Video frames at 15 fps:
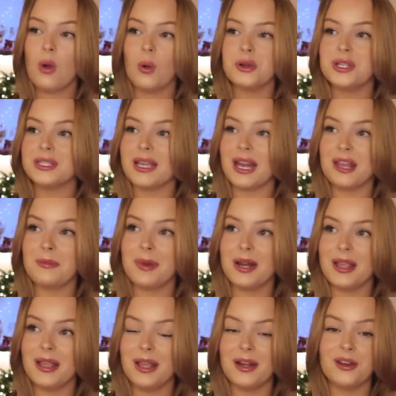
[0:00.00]
or just
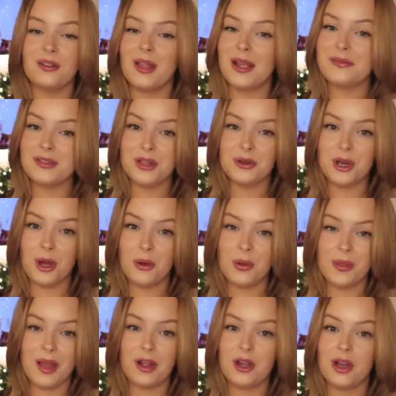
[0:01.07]
anybody in your life that you know
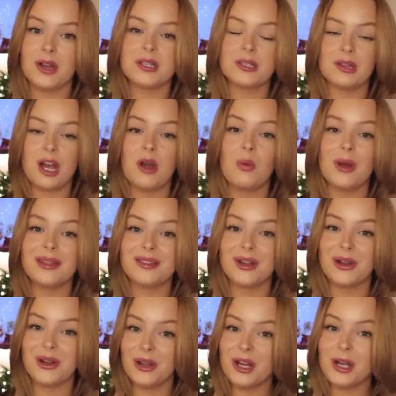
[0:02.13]
that cooks a lot with
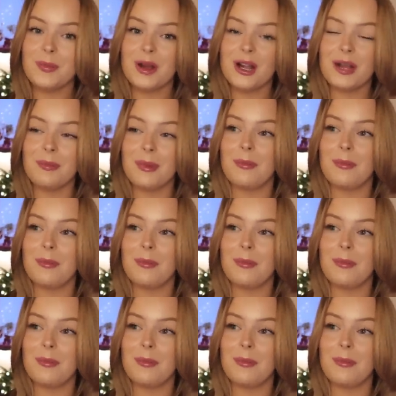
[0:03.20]
a cookbook.